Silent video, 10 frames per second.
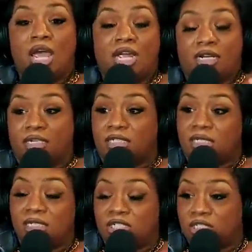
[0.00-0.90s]
And then the
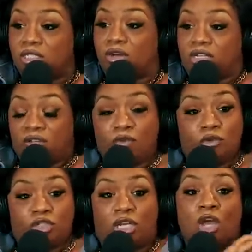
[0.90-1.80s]
city just start giving
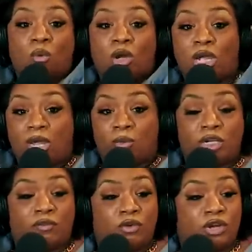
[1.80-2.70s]
you shit. Well, hey,
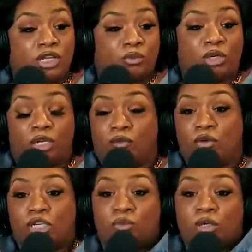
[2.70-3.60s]
we'll give you this, we'll give you this,